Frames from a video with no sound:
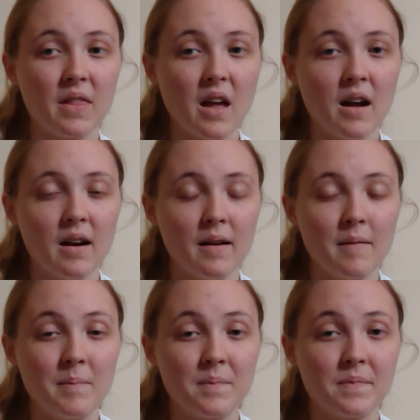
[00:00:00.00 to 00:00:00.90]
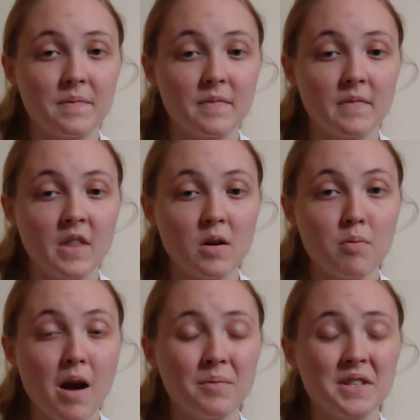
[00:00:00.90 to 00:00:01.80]
there
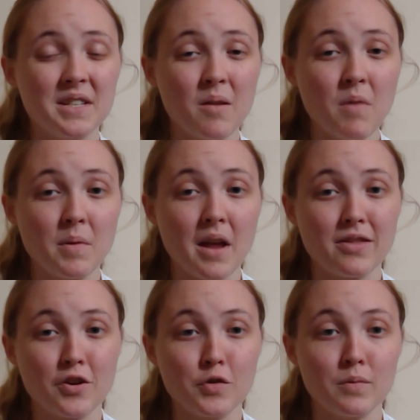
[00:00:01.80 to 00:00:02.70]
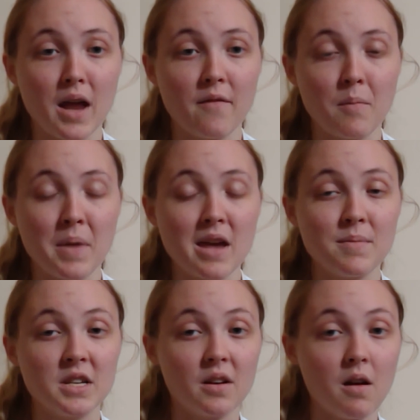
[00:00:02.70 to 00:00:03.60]
are probably some women out there who want to have a
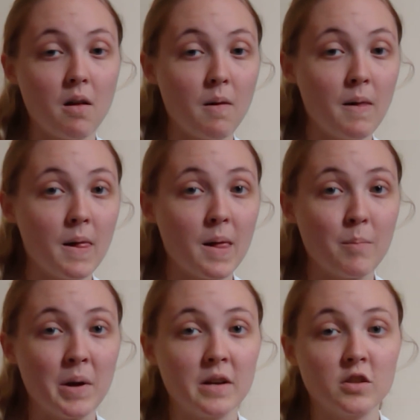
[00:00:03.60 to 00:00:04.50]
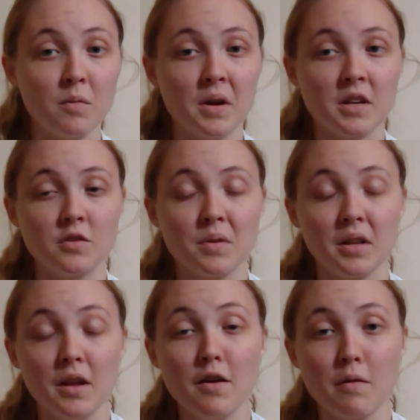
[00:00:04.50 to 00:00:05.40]
baby doll but don't want to do it
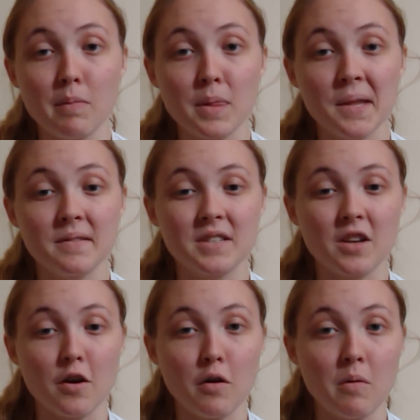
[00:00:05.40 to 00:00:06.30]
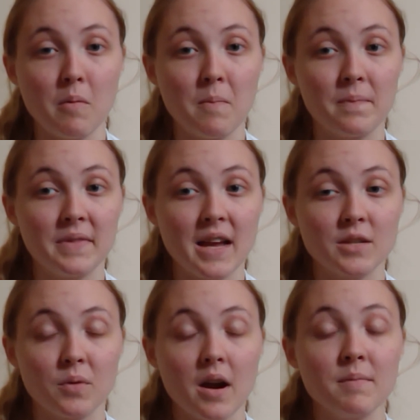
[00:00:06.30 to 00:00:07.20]
alone. So
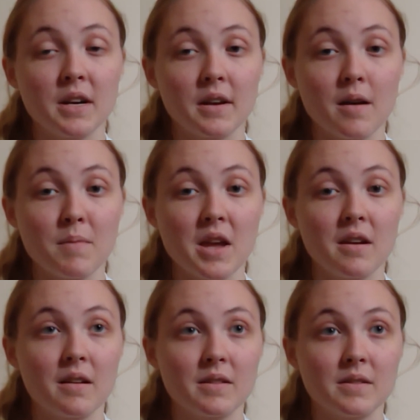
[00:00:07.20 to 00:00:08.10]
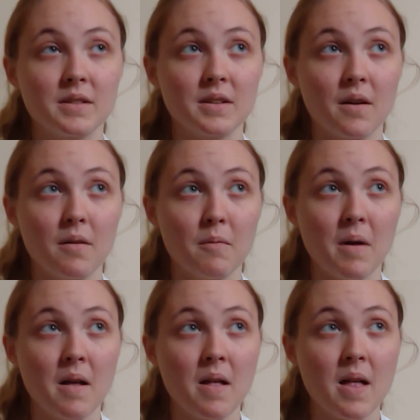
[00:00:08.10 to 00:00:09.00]
that's where I'm going to come in.
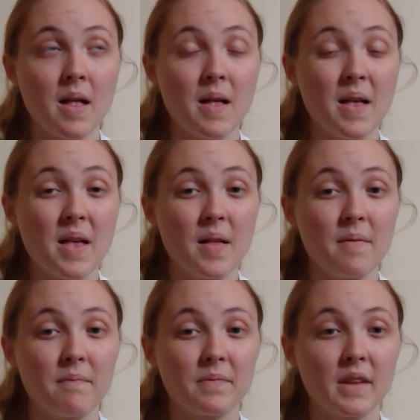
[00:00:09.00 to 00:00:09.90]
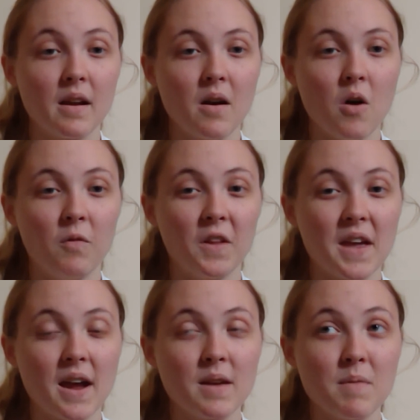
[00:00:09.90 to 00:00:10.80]
So
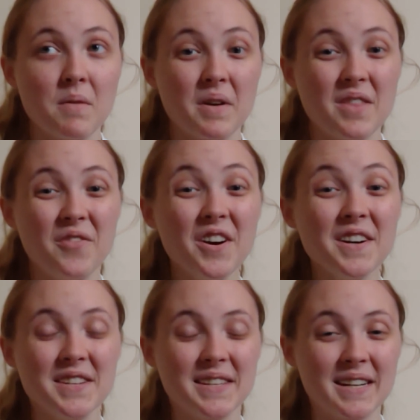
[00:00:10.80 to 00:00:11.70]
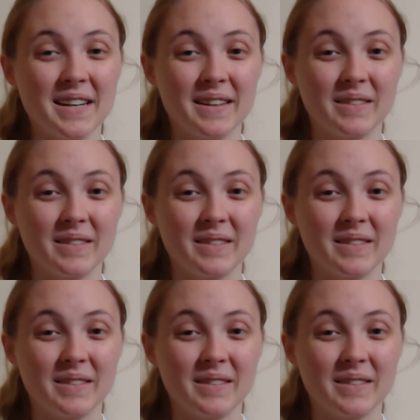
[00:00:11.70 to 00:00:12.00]
hopefully I can be one of the first.